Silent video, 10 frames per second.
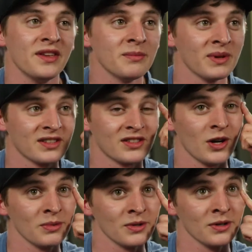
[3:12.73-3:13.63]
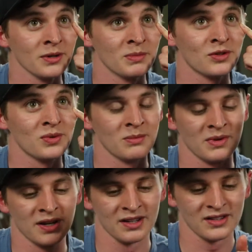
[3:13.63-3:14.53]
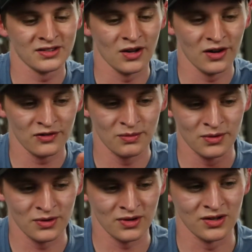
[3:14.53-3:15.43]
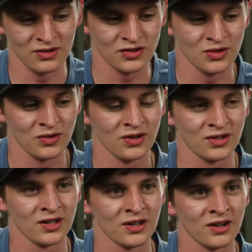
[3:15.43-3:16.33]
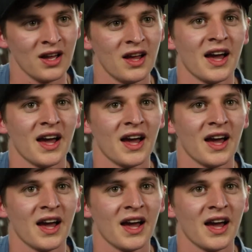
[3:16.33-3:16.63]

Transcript: then my summer between my sophomore and junior year,